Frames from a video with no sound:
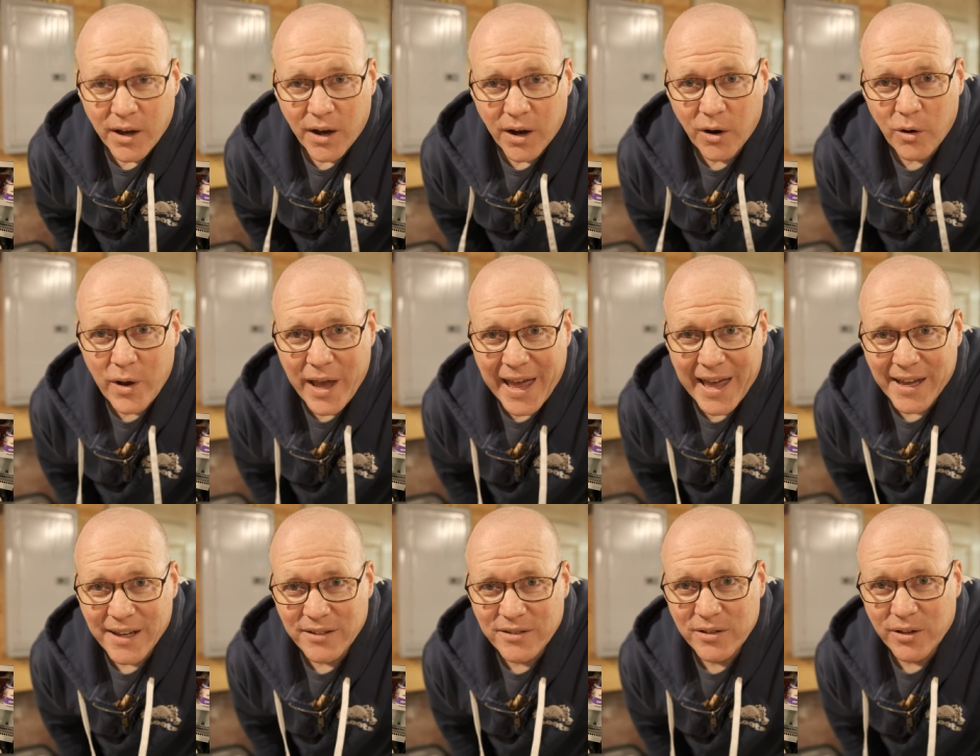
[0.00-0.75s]

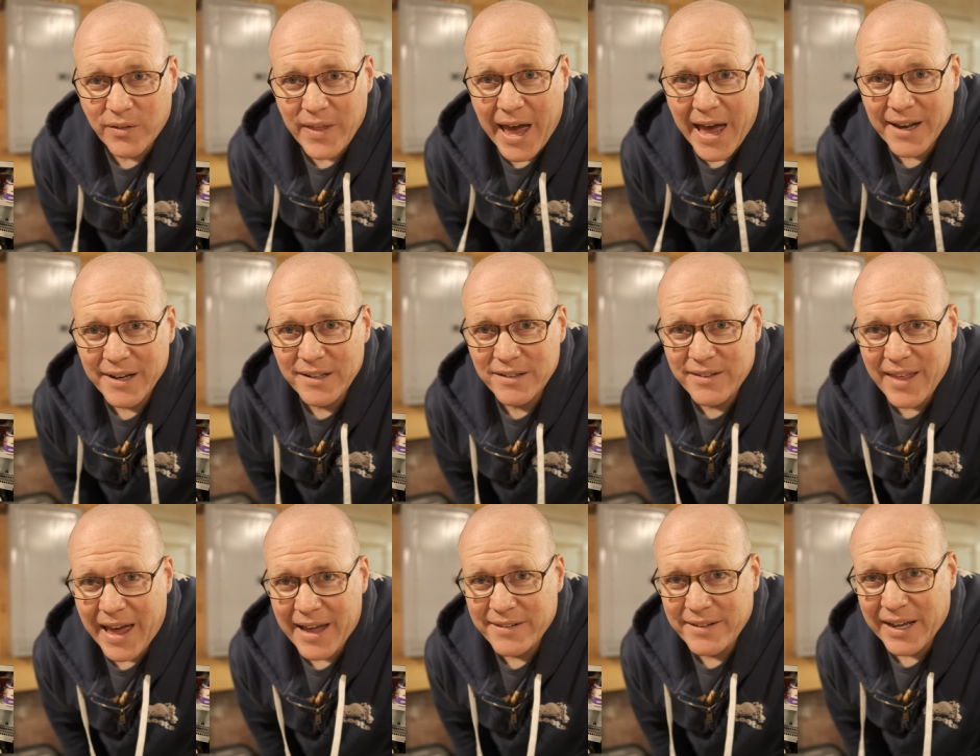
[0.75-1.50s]
Okay, so that is
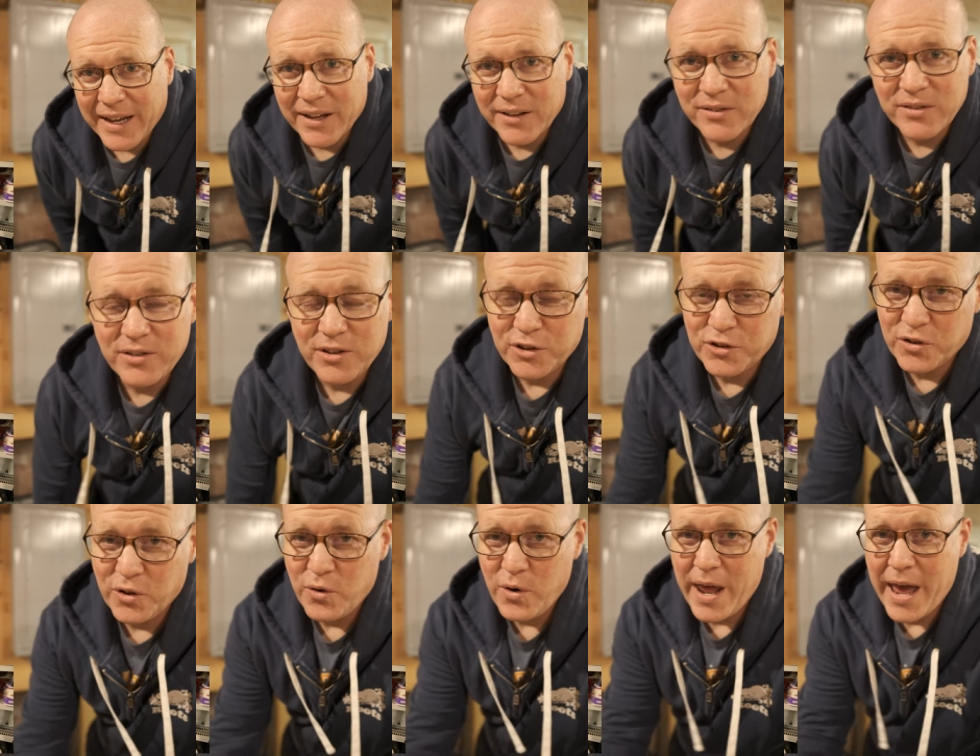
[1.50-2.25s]
that test.
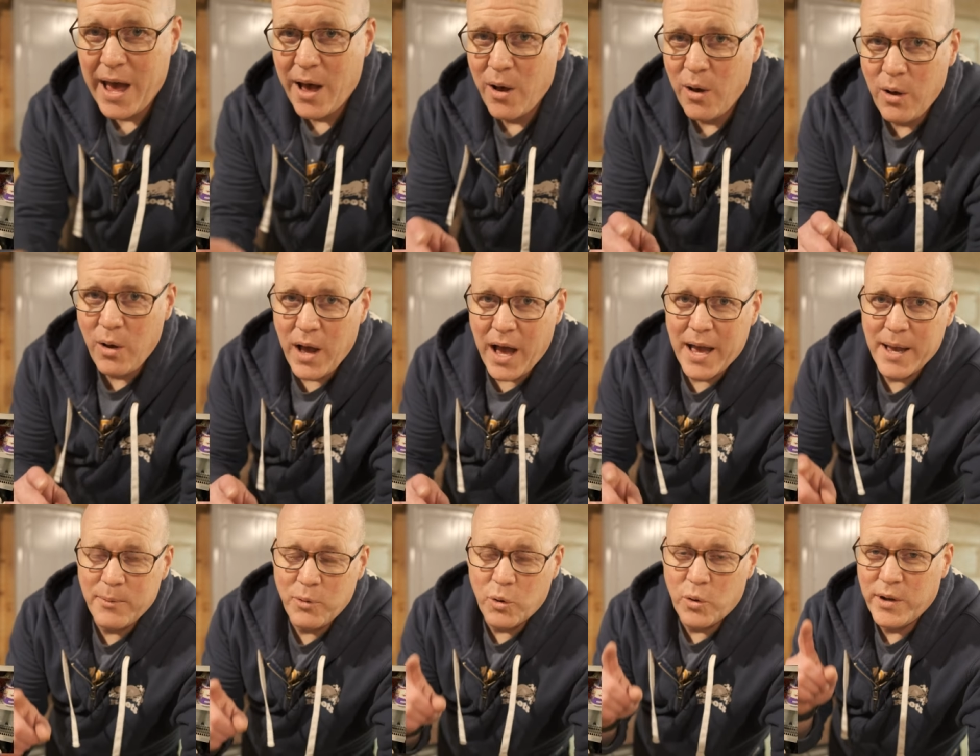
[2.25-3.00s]
So now
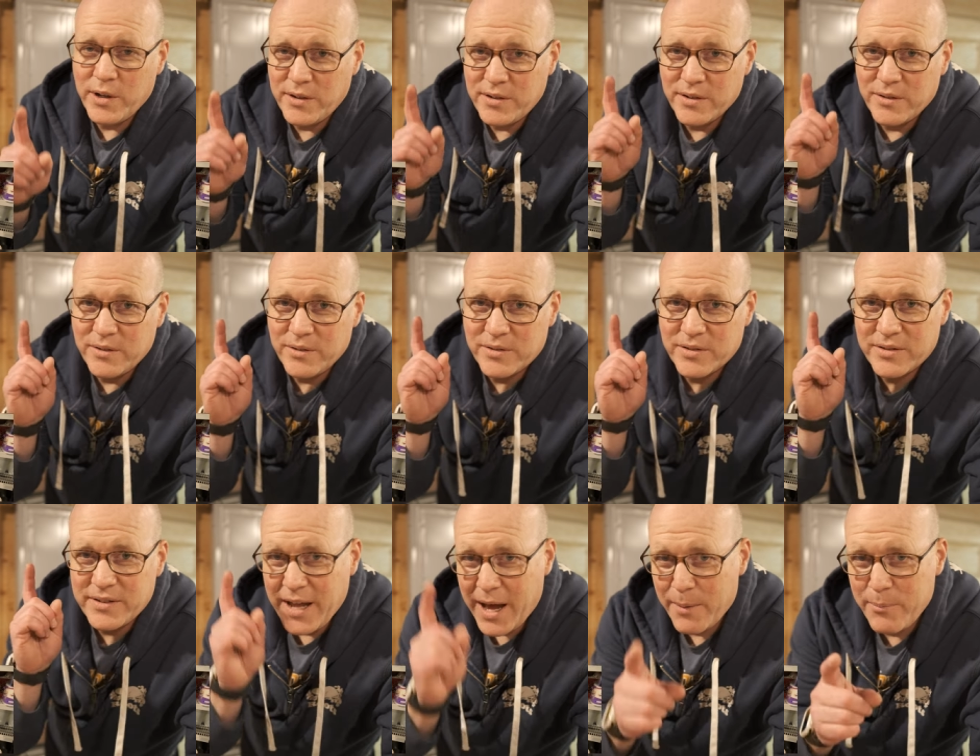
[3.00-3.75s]
I'm going to
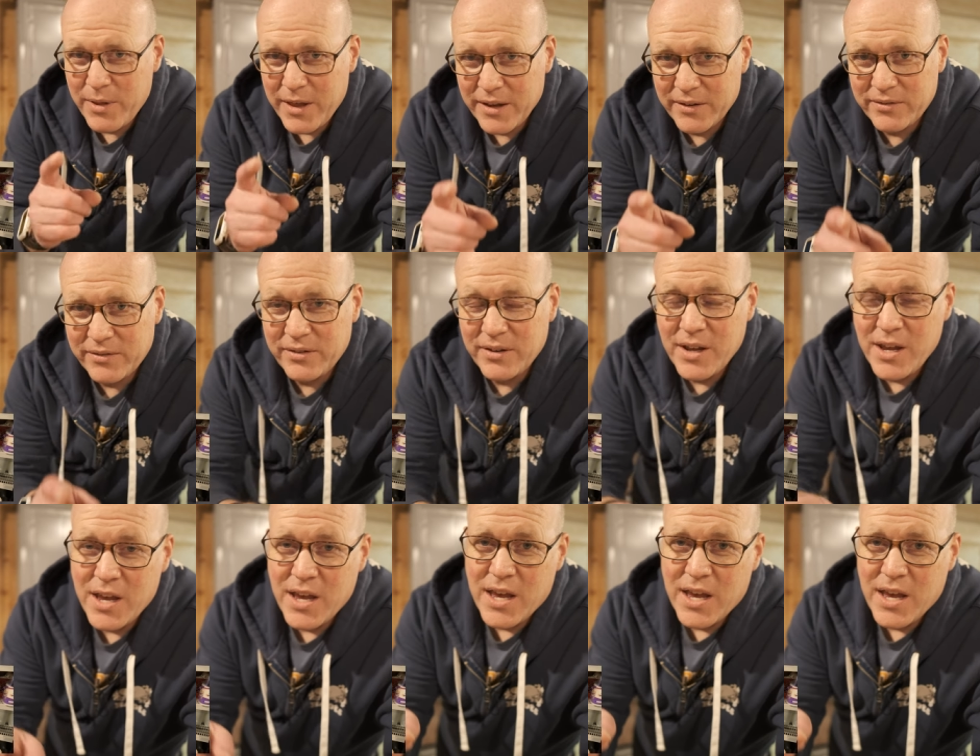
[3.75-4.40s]
stop this